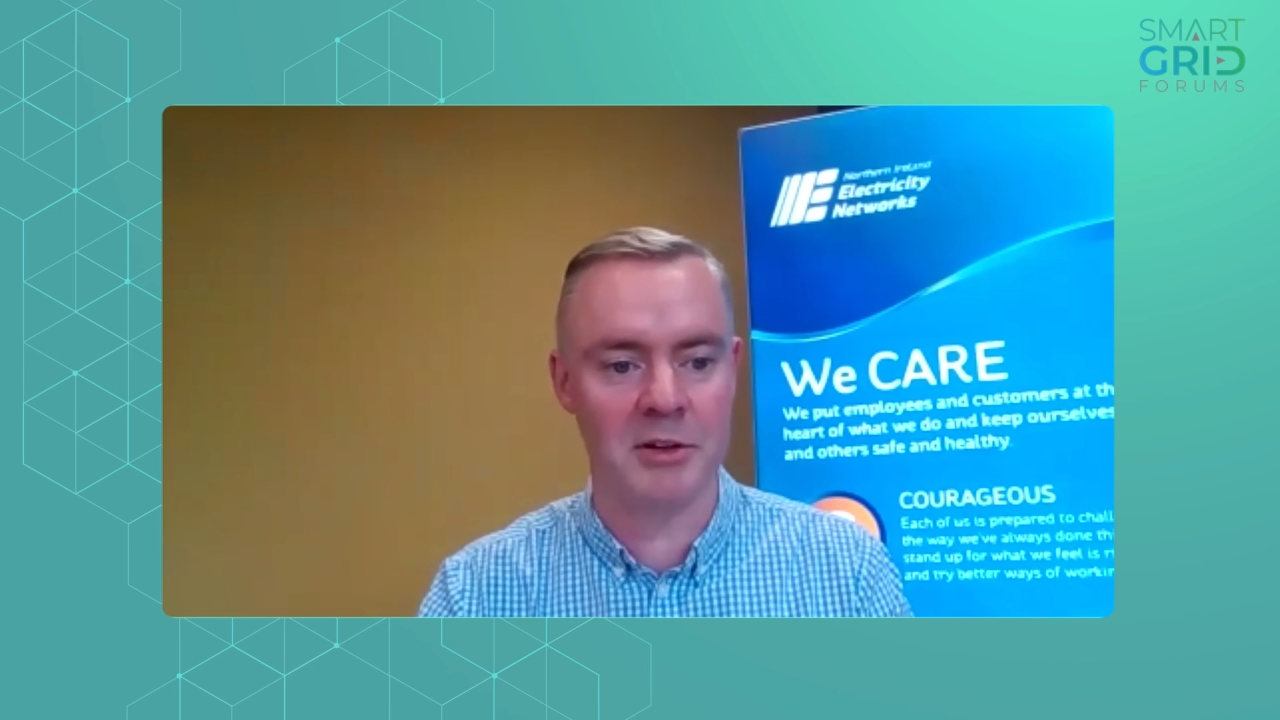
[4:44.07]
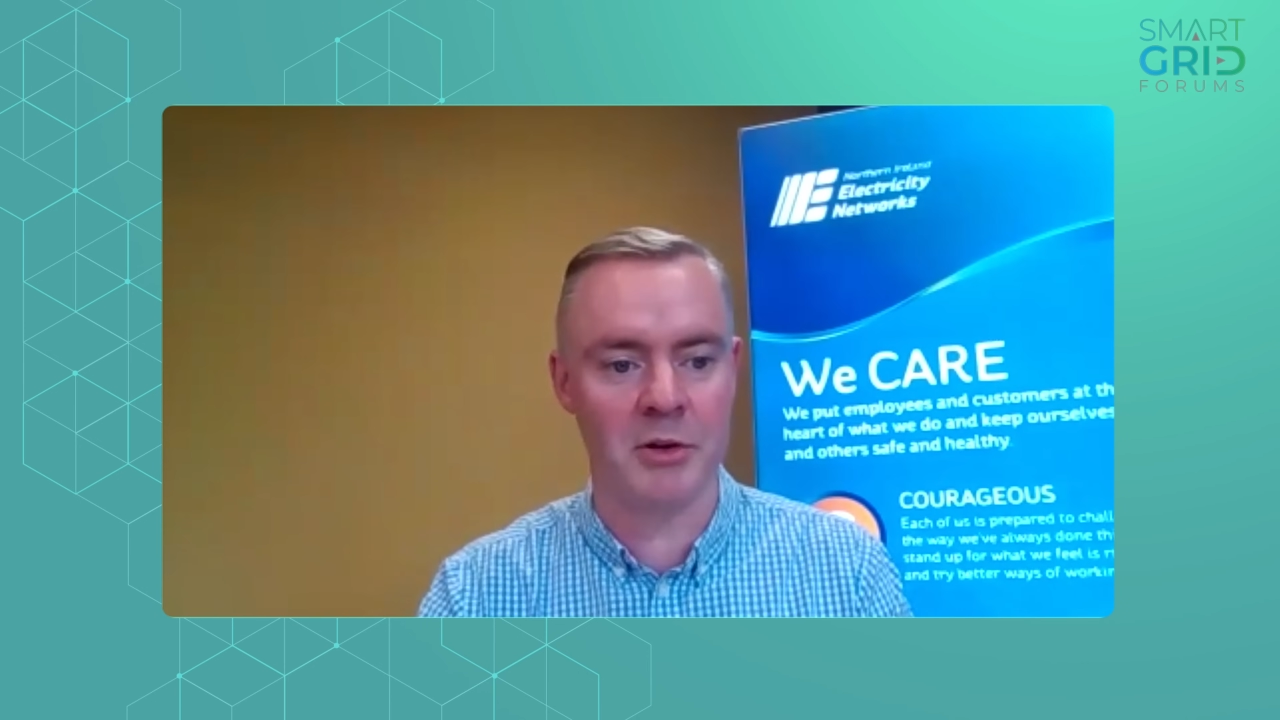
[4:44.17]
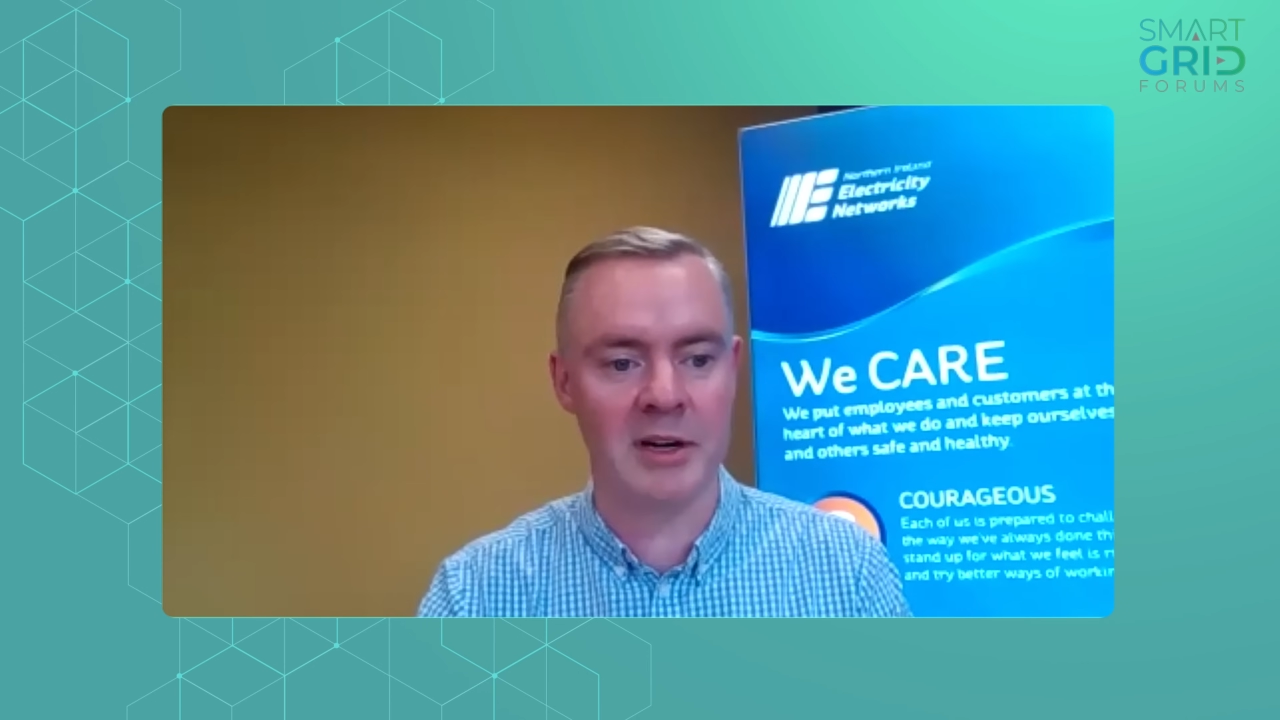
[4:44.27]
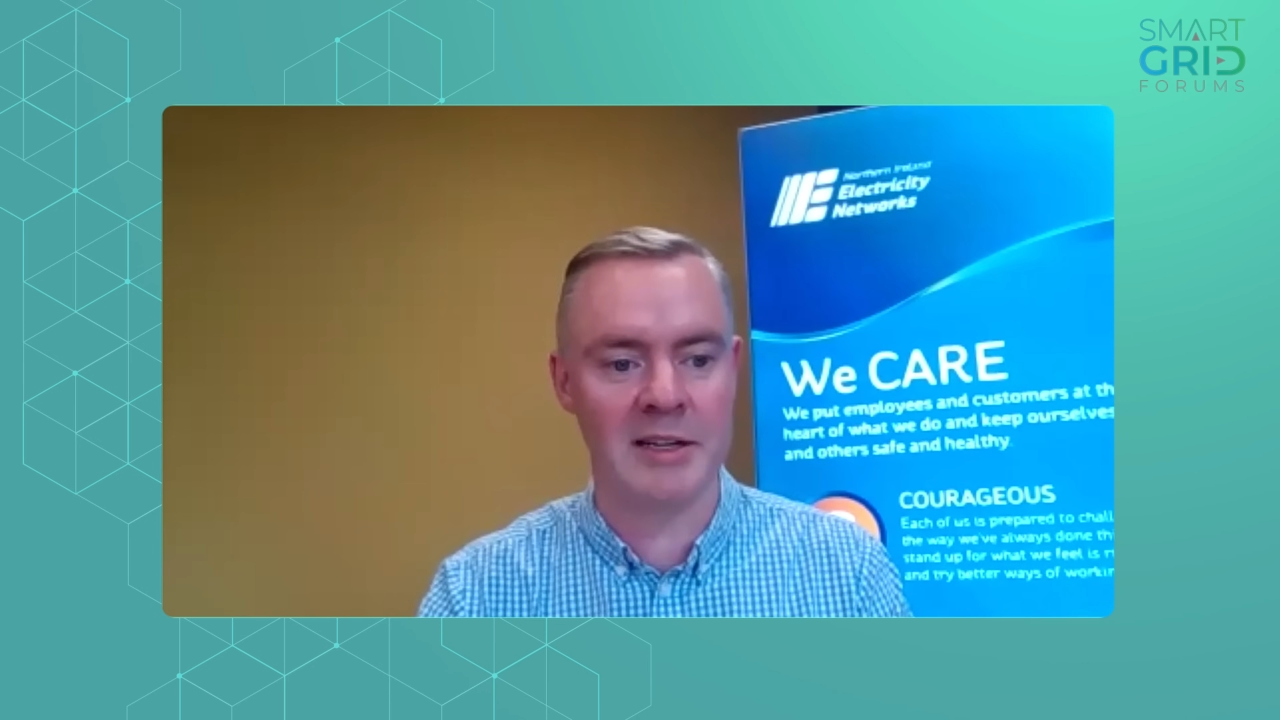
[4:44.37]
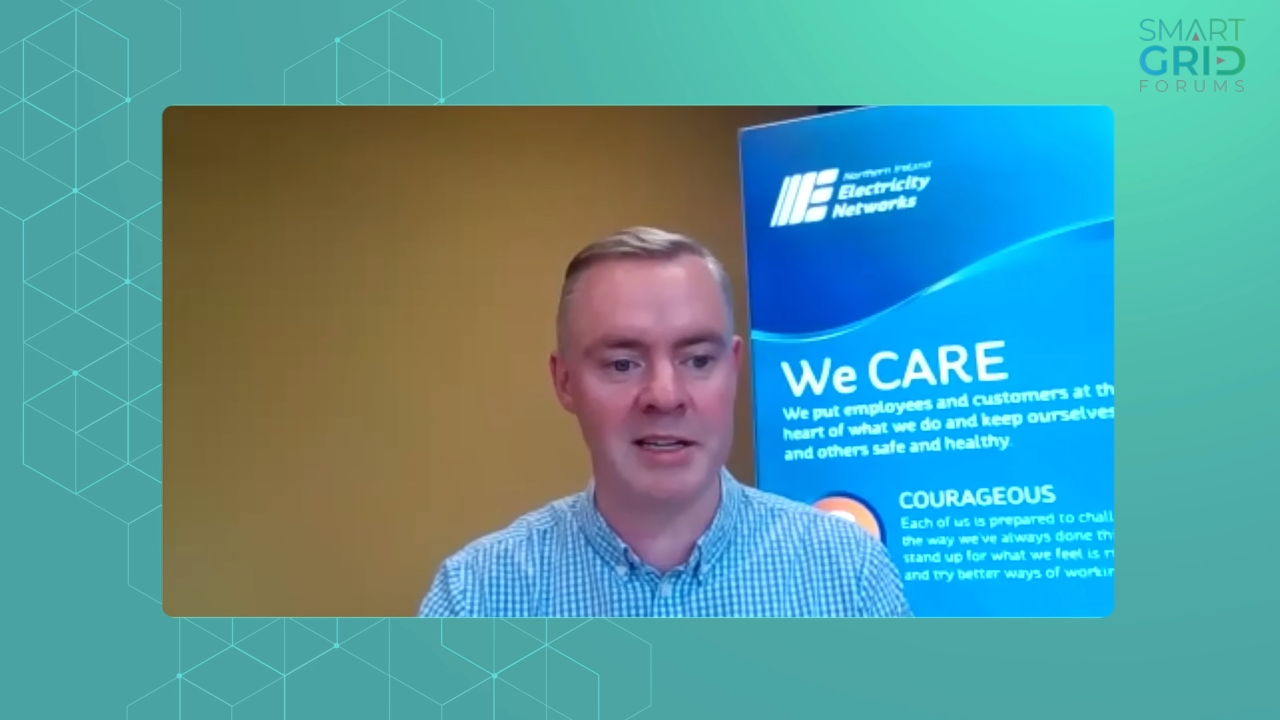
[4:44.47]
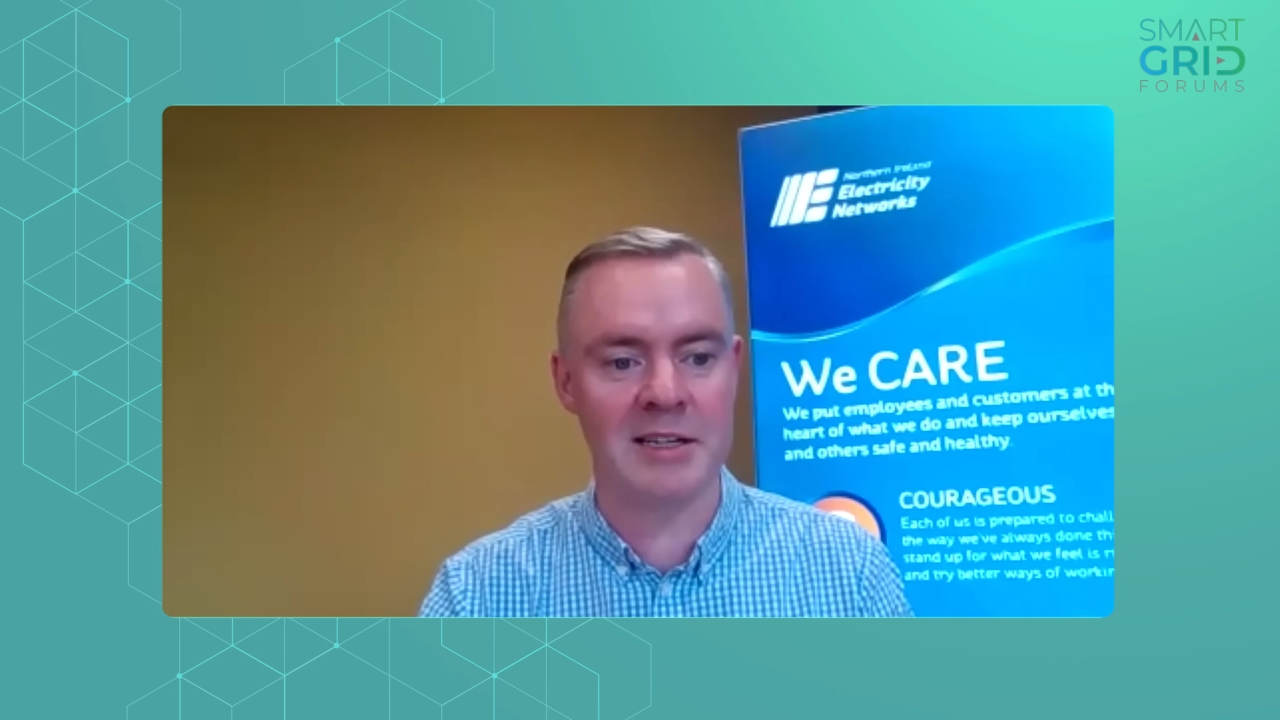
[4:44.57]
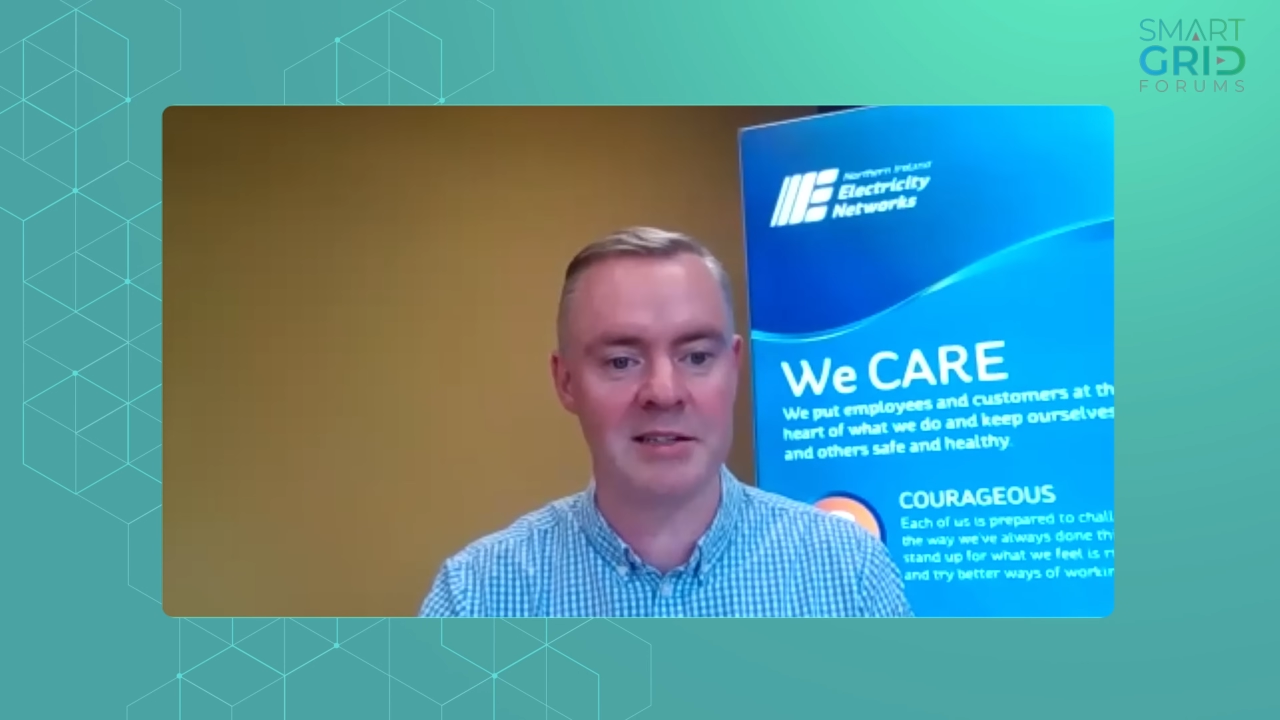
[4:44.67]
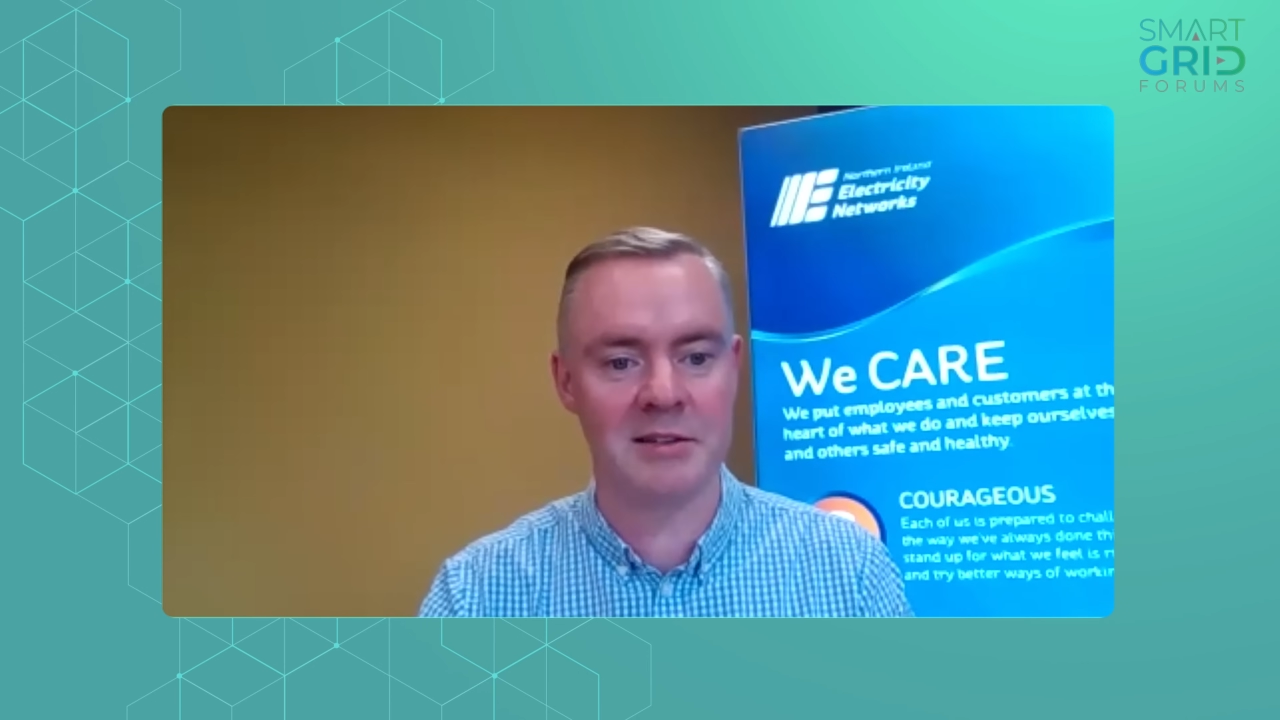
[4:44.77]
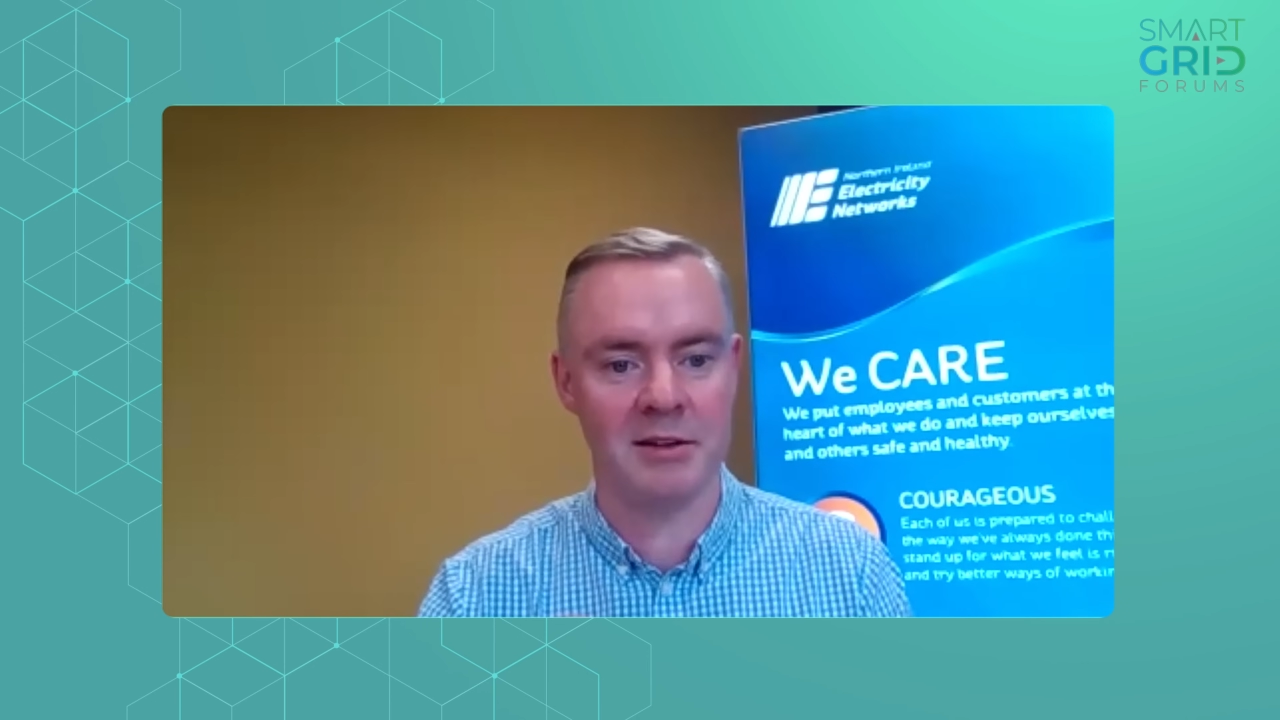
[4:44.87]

organization